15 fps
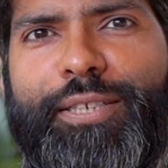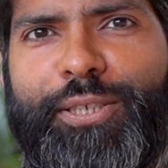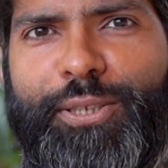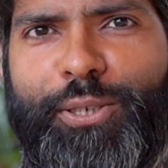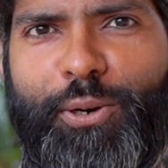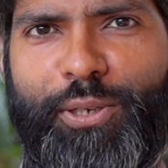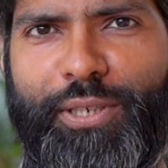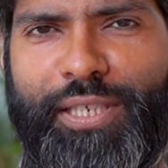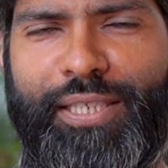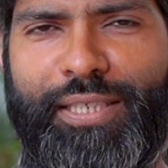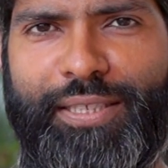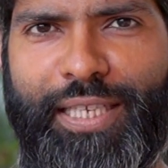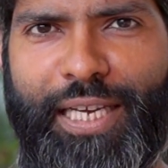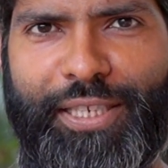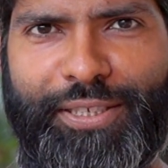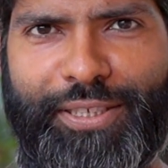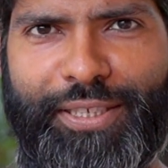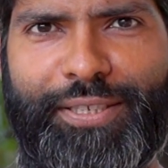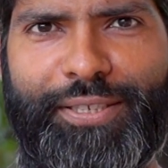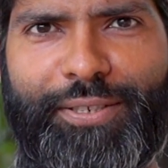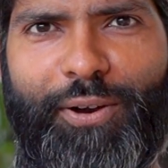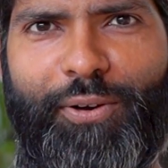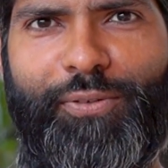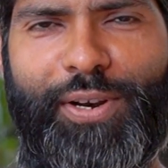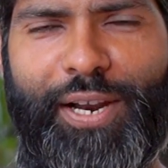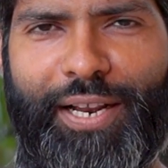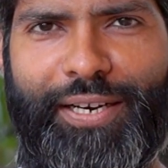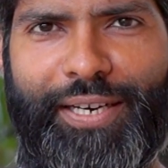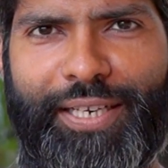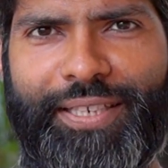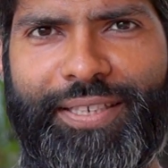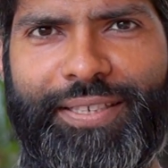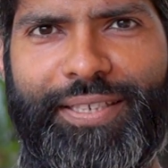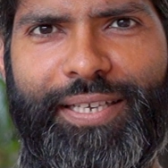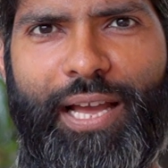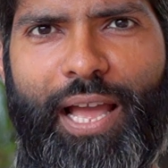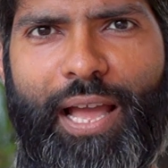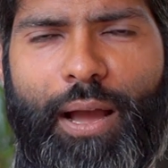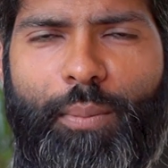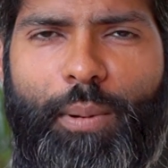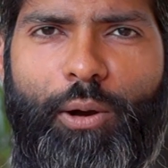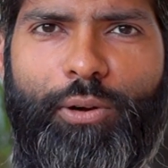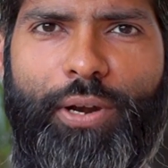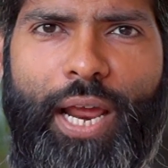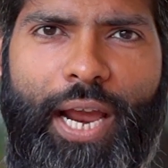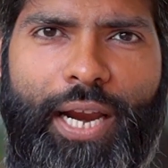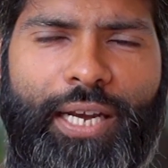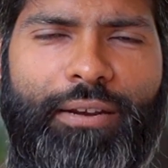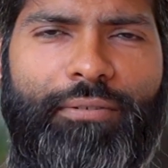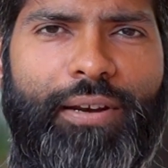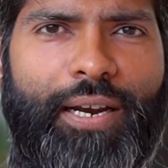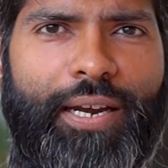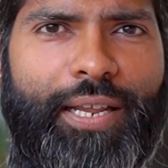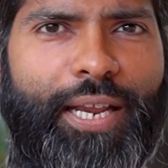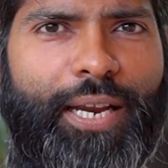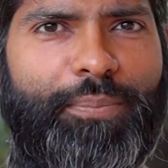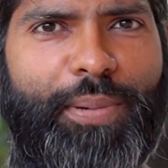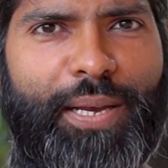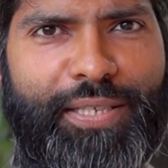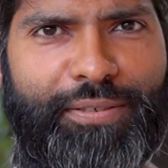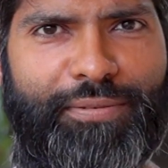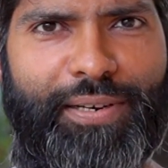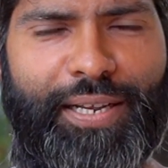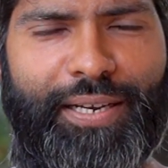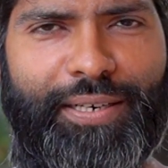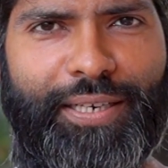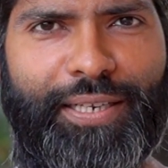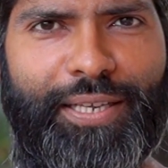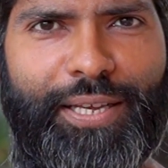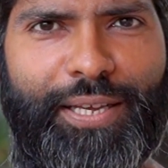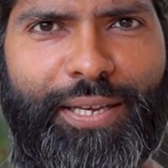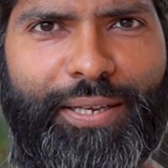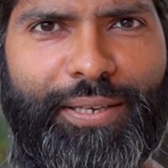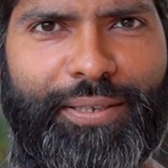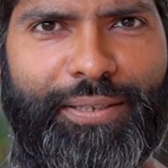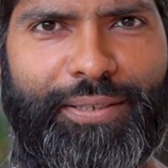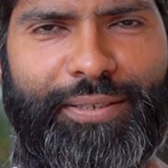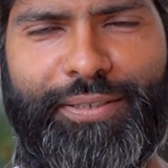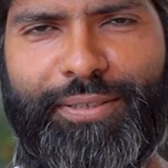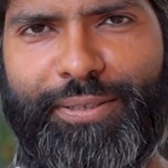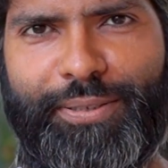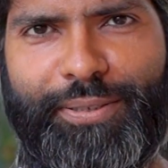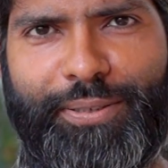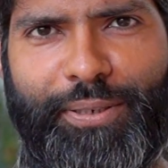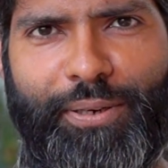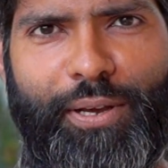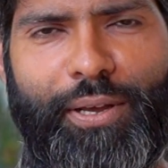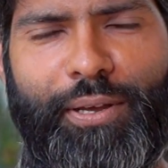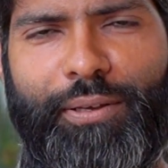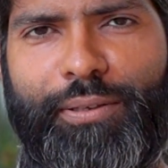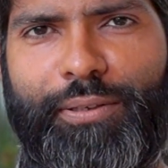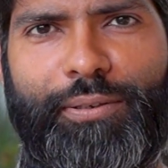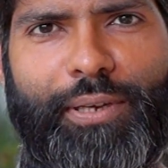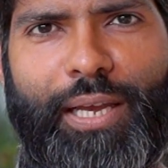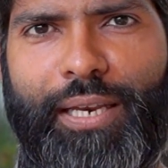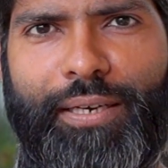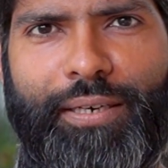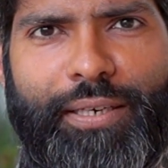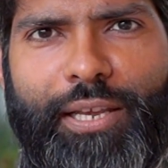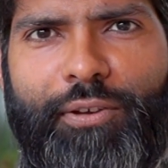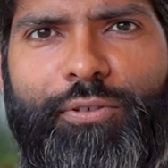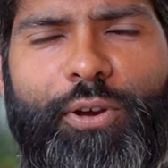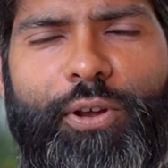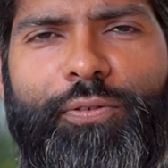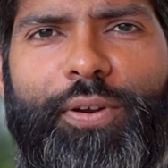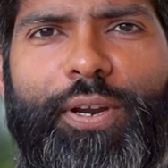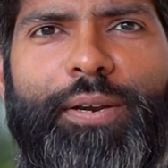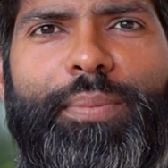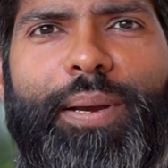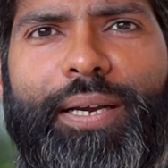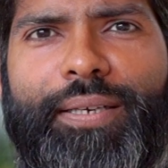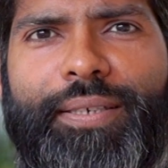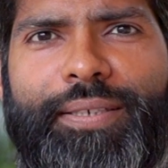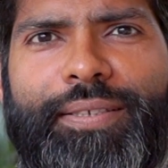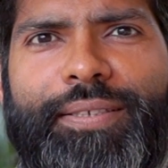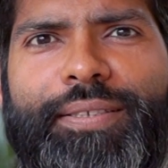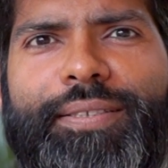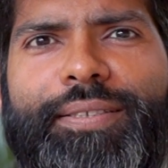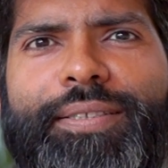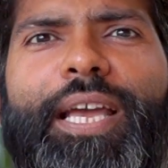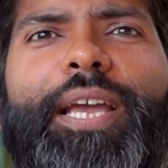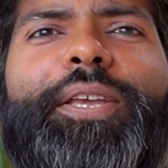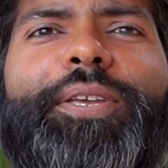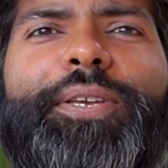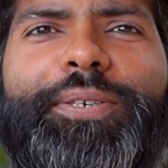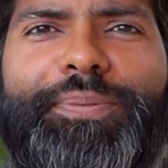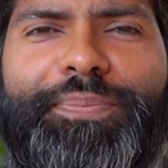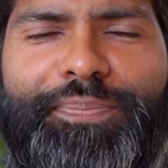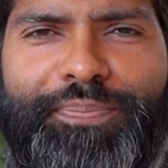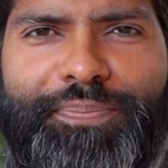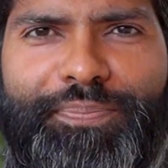short session of learning about active learning and passive learning. So you can give your feedback. Thank you.